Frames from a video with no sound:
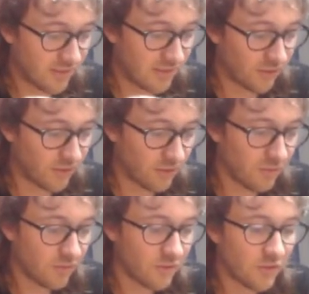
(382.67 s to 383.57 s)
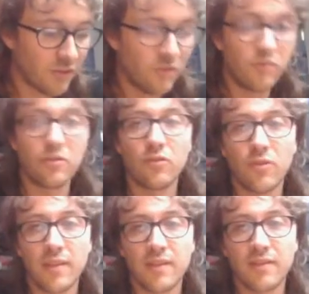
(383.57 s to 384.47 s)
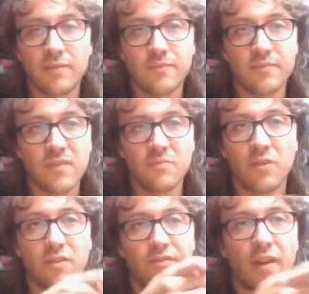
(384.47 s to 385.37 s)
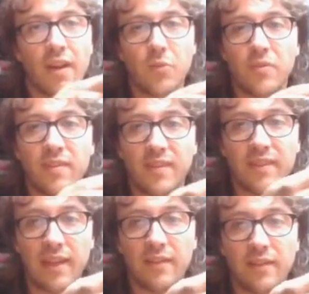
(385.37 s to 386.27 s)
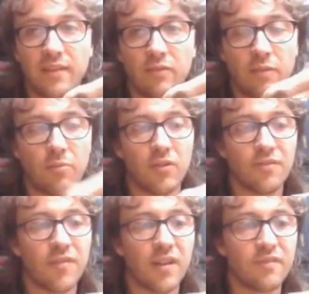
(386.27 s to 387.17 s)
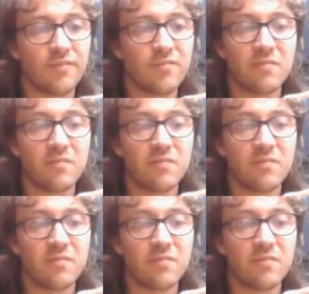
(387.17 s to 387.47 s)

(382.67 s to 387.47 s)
serial, you could always modify it with the standard 3.5